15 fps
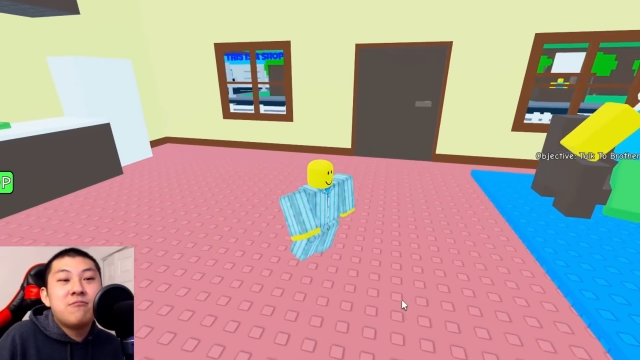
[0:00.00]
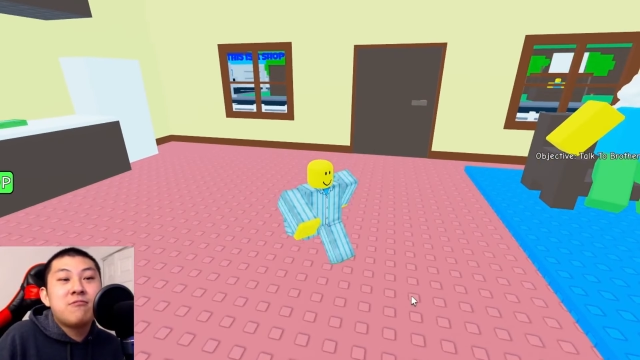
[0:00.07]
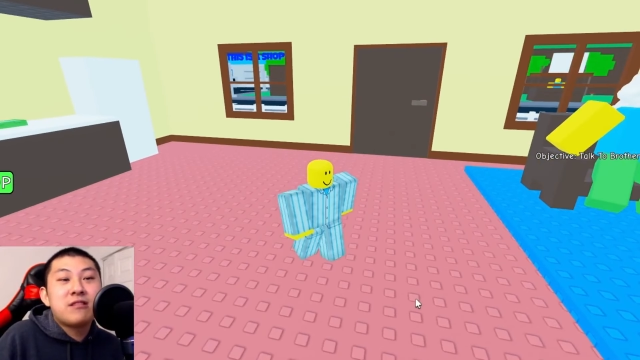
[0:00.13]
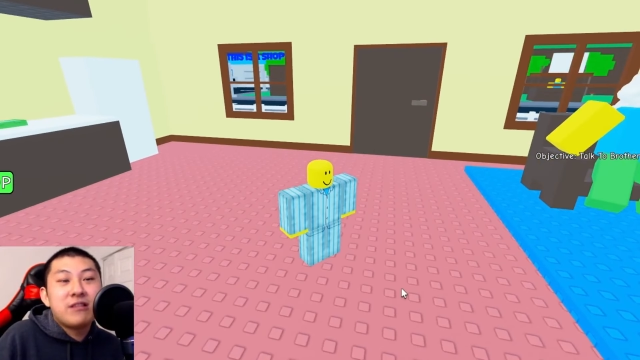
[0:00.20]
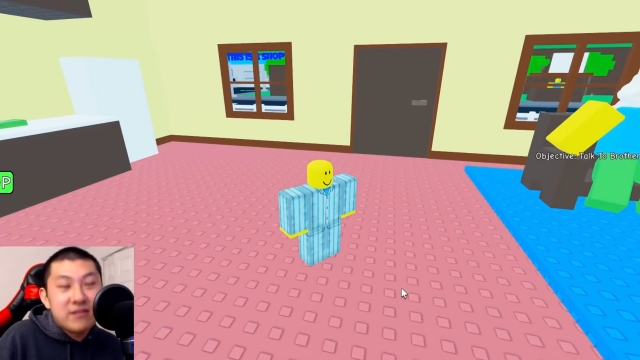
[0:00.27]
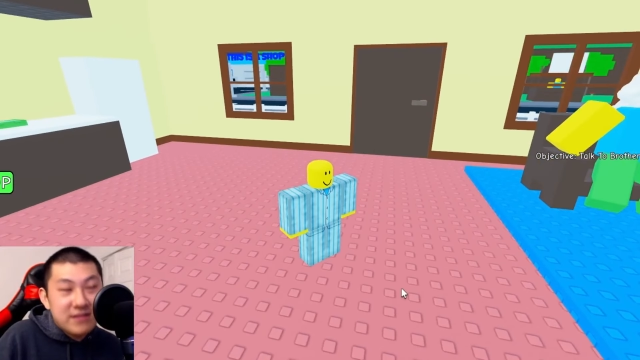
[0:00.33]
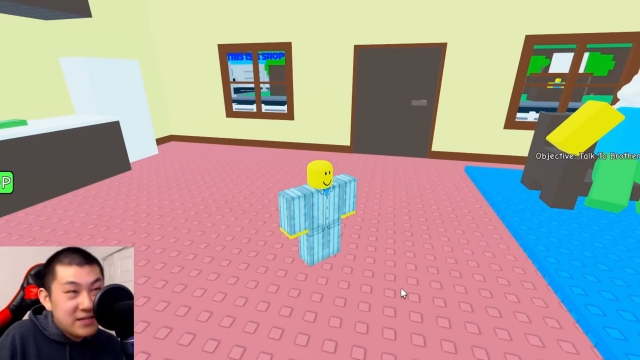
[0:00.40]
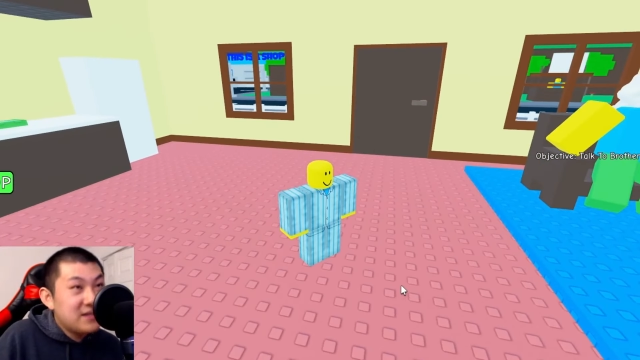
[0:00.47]

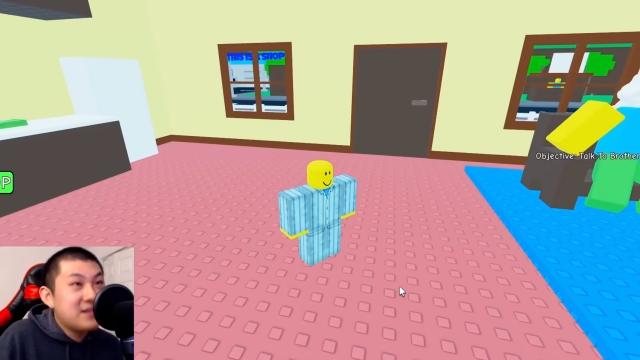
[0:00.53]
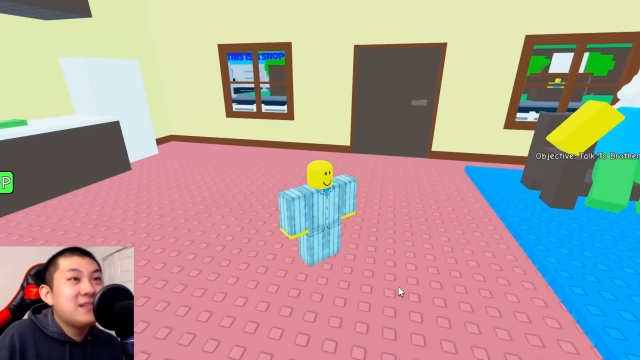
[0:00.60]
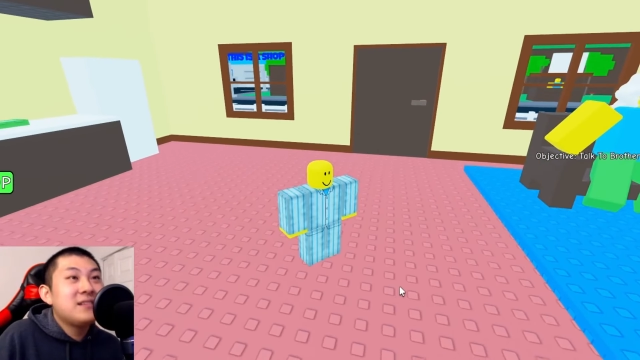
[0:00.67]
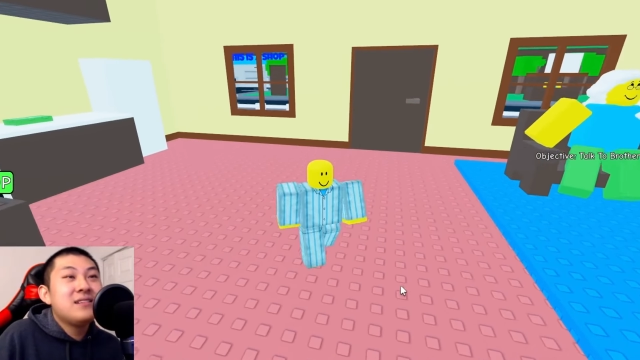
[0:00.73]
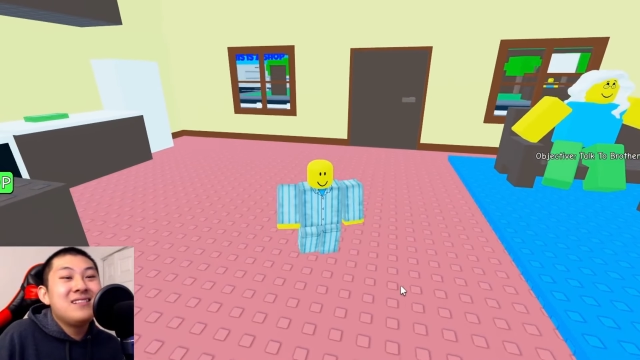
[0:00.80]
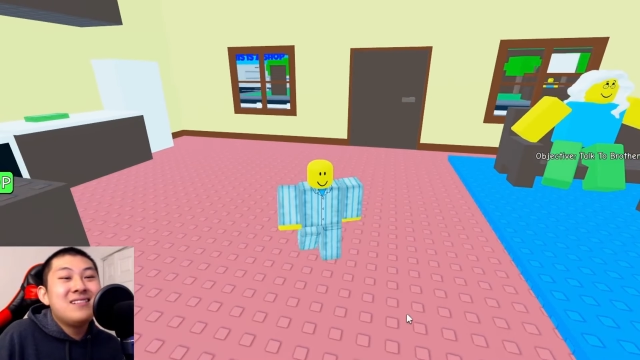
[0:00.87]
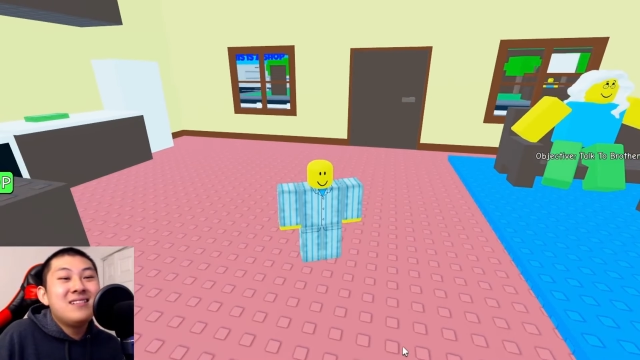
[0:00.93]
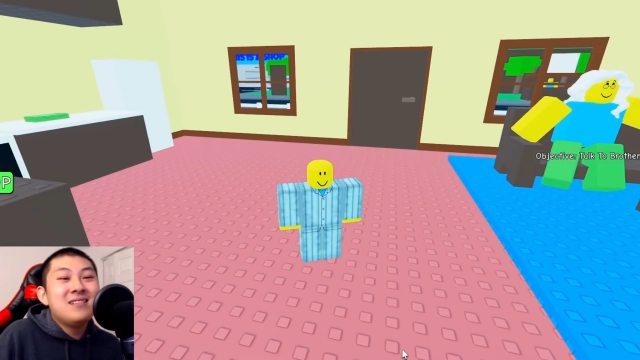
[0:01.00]
world.
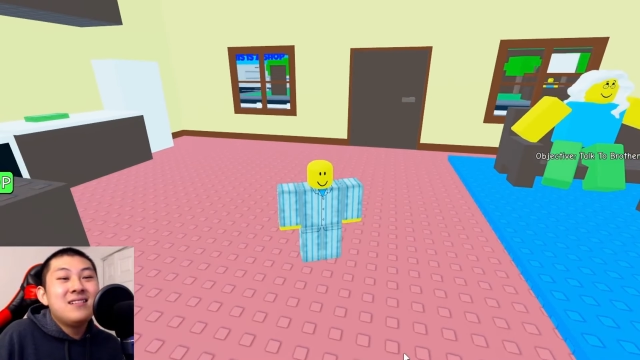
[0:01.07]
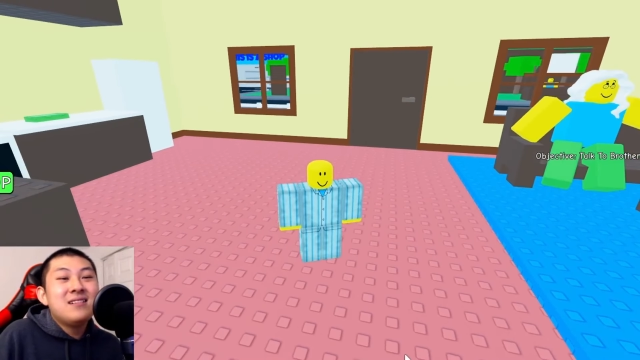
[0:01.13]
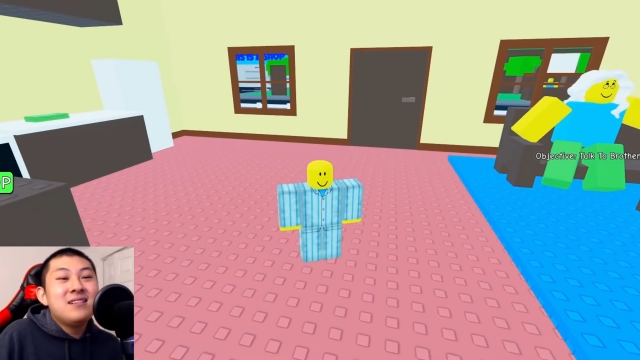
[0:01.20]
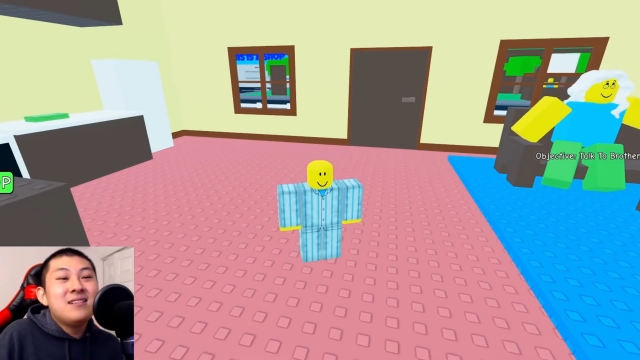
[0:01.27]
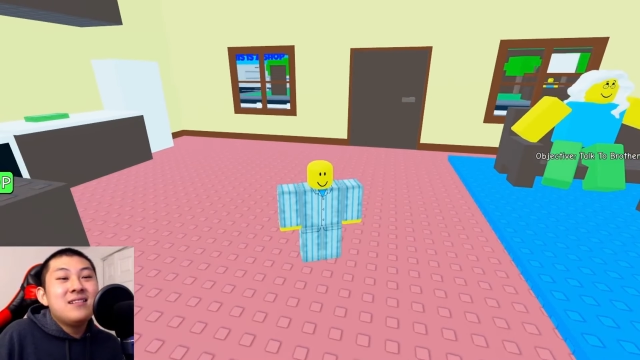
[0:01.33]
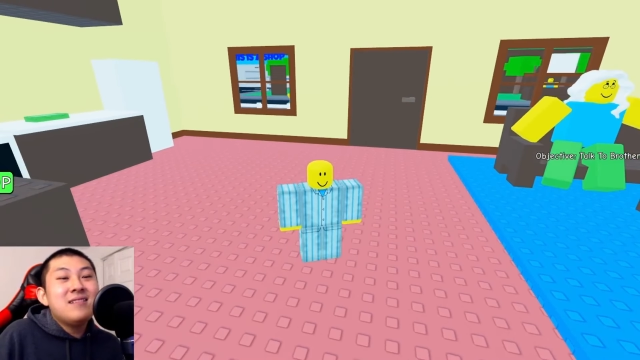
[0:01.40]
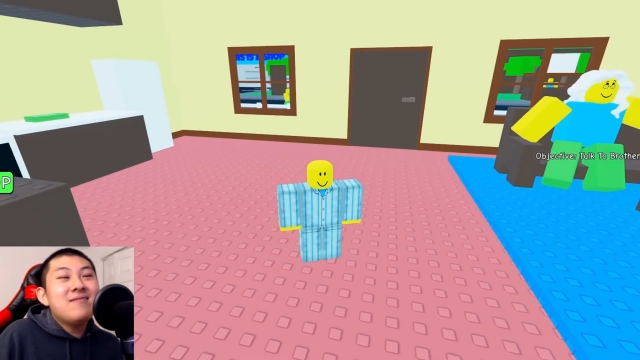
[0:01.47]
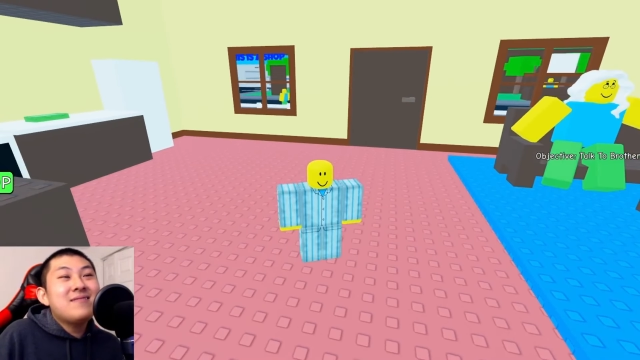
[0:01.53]

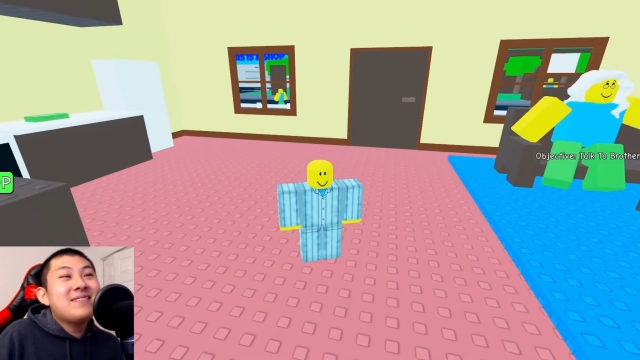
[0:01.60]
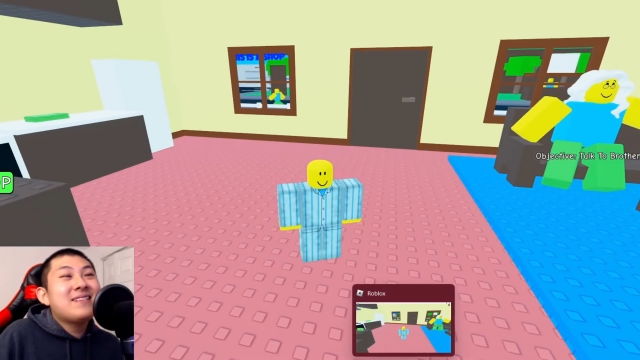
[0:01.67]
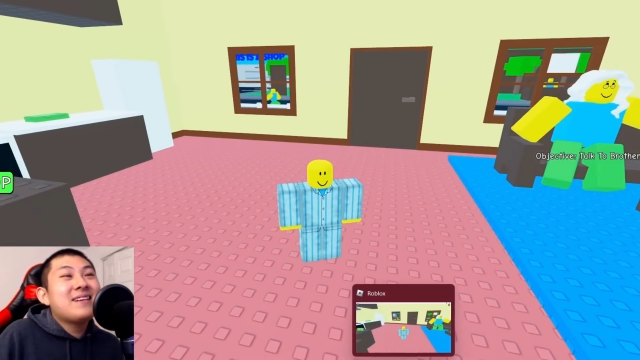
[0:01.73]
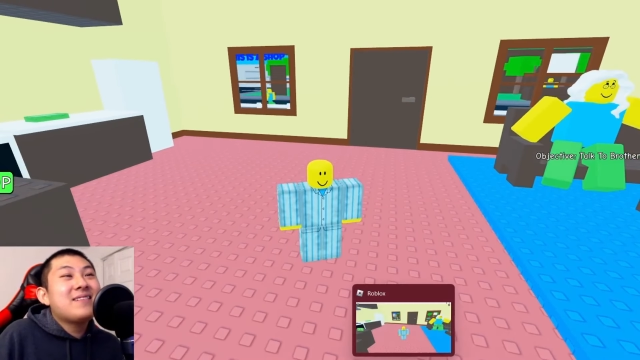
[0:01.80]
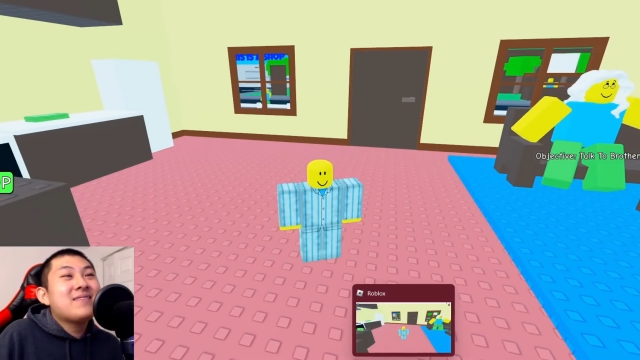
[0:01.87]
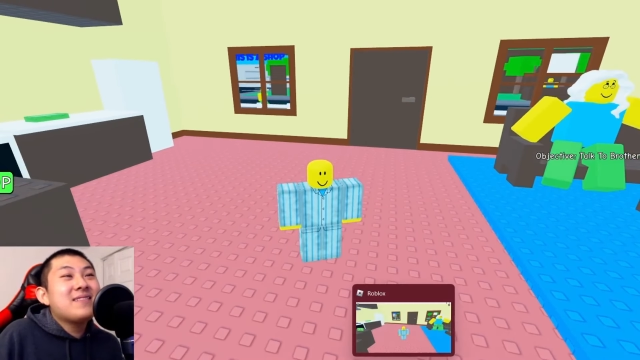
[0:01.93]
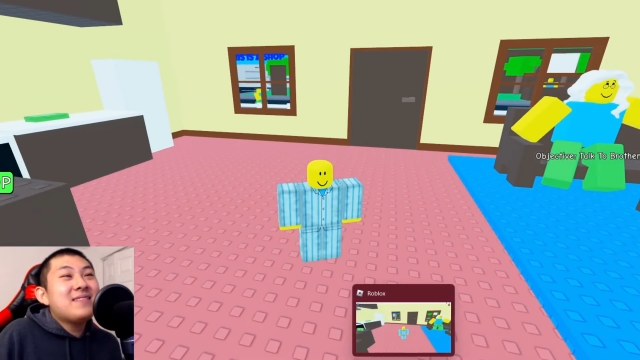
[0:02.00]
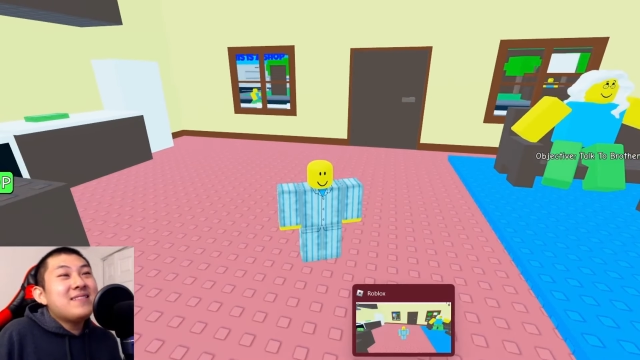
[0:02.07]

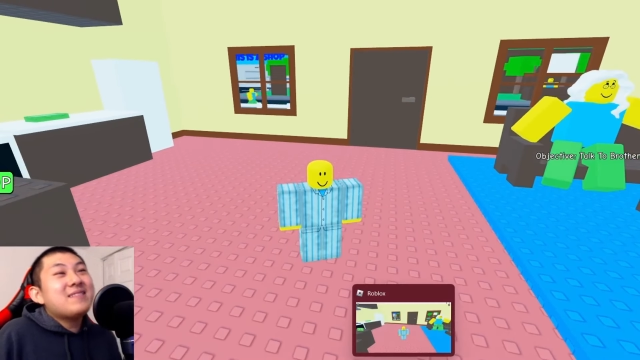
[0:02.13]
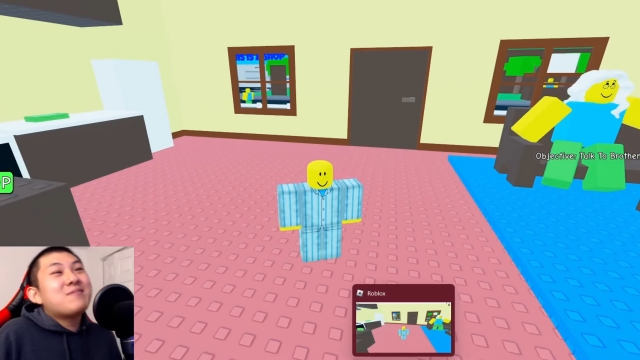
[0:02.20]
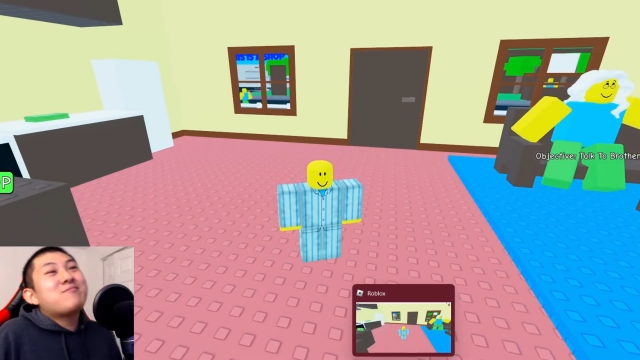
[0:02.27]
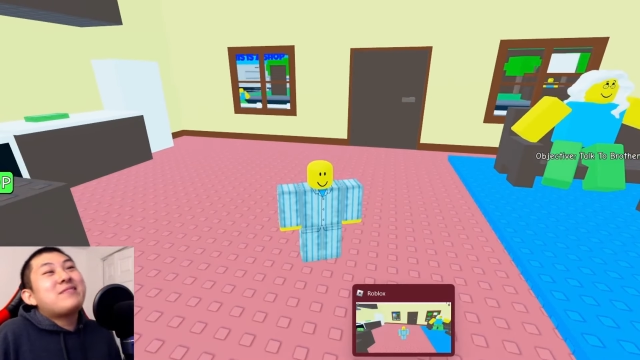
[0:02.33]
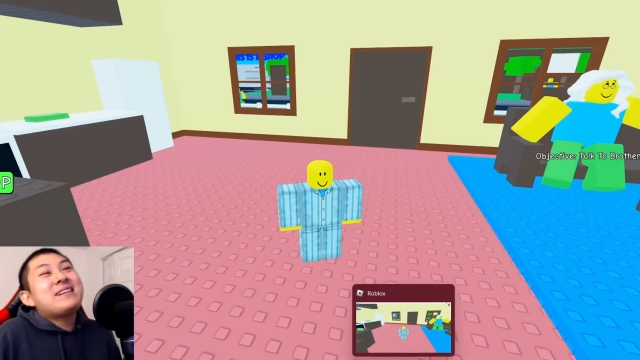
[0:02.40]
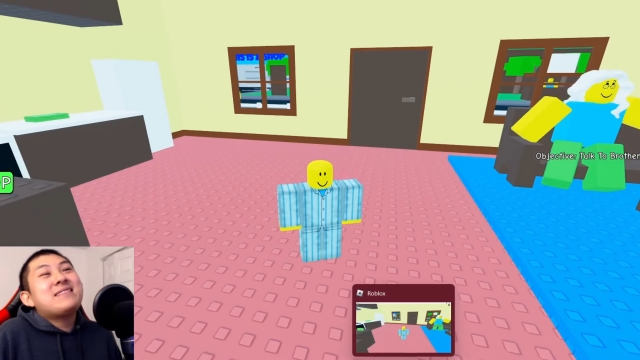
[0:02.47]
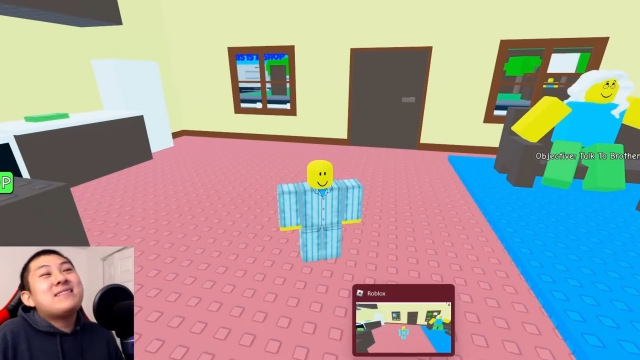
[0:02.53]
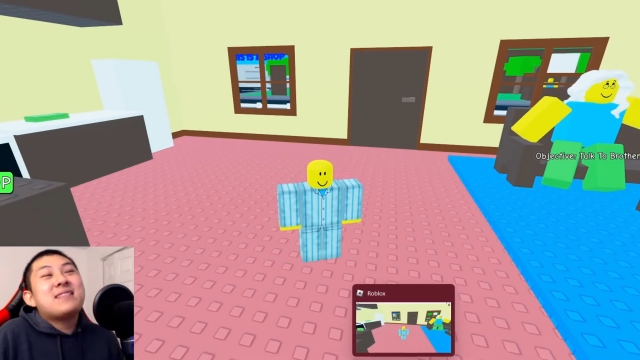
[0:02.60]
Okay, let's just read the